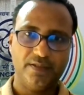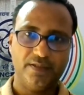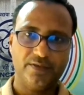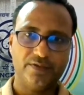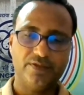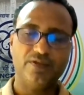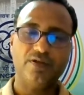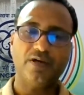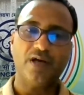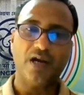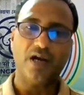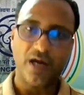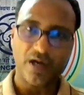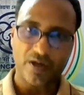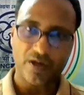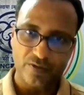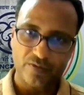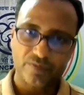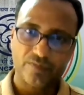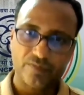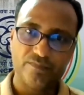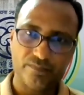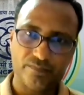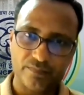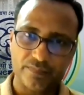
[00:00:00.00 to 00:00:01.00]
So
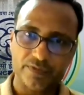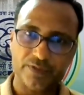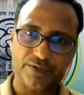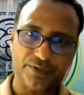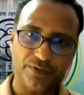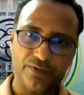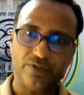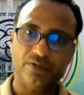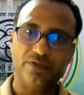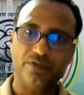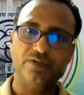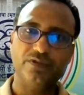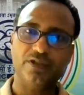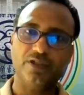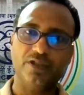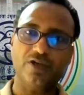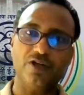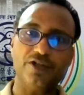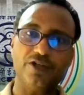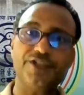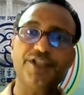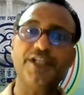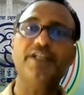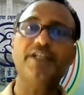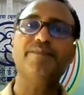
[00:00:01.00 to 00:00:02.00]
how, the
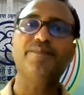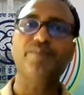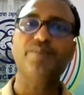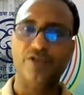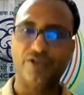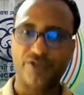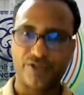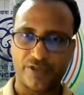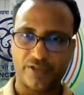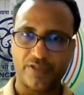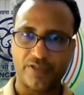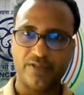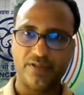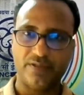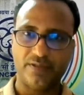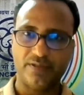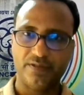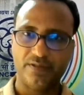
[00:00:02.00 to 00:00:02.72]
content person